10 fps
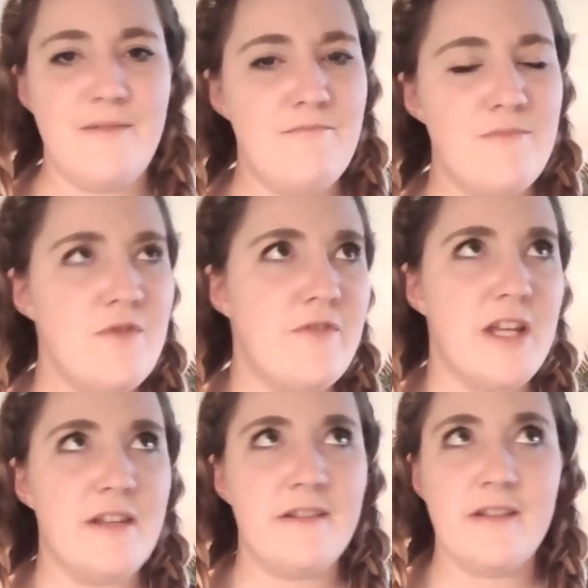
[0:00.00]

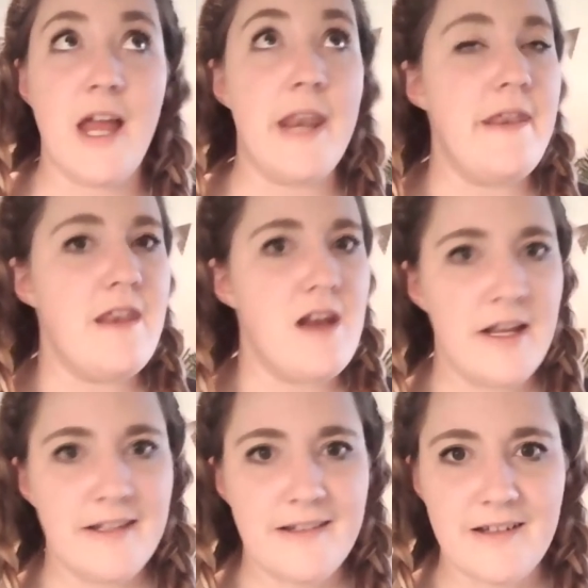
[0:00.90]
movies,
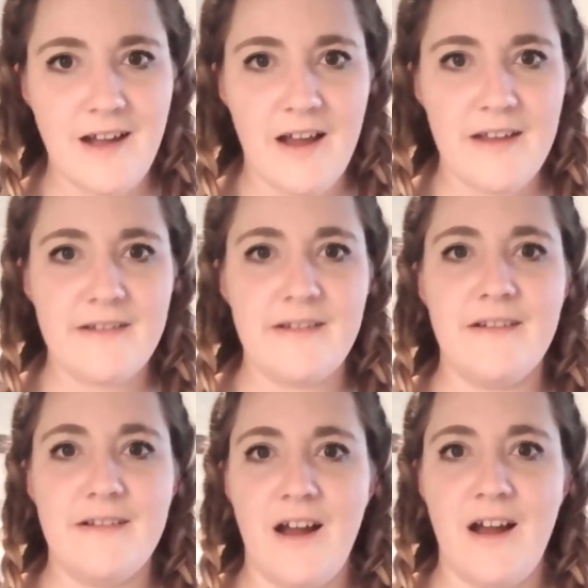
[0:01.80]
night skies,
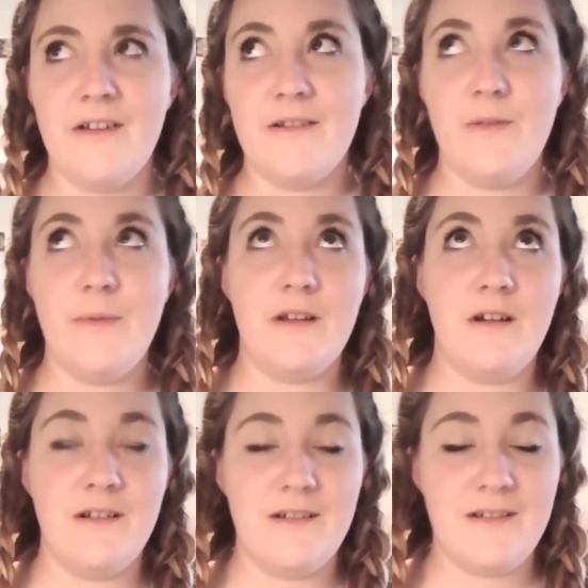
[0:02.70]
stars, oh my
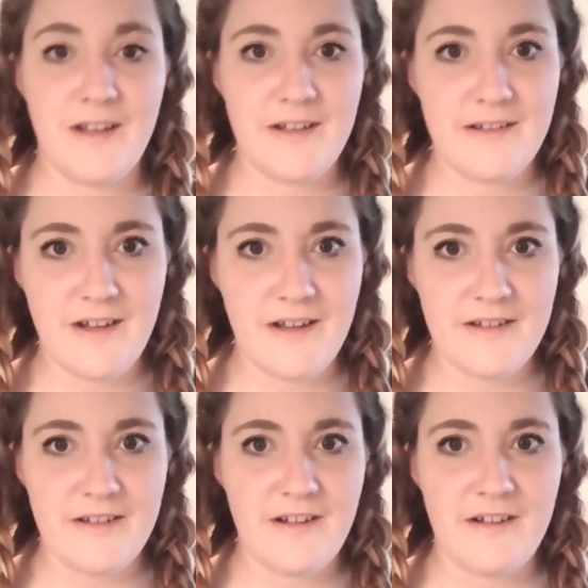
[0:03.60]
God, night skies
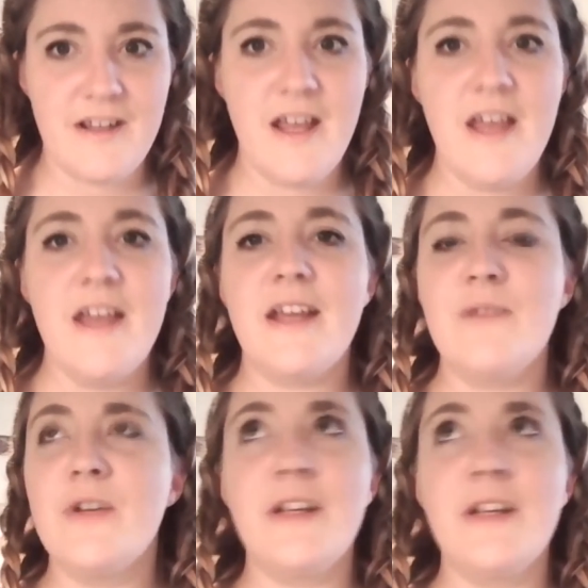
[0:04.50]
and stars, can
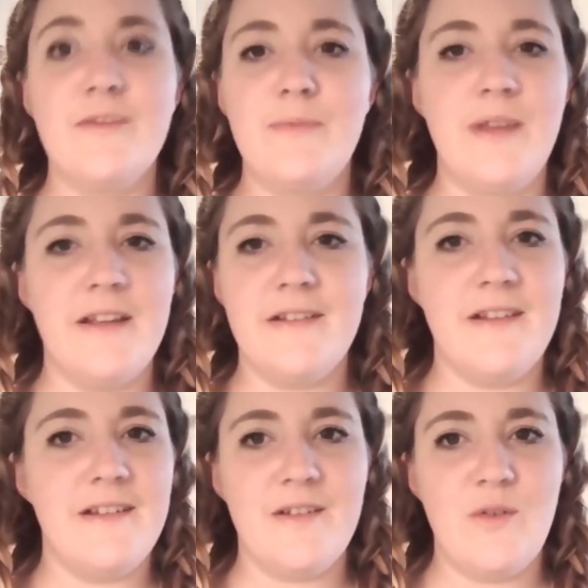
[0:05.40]
bring us to
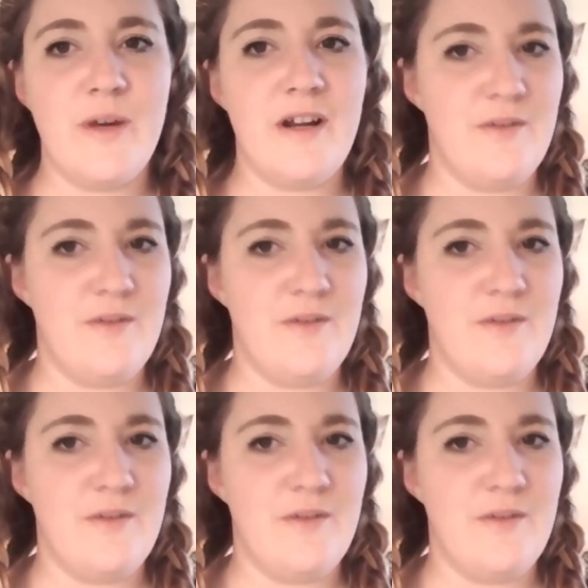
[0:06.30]
places where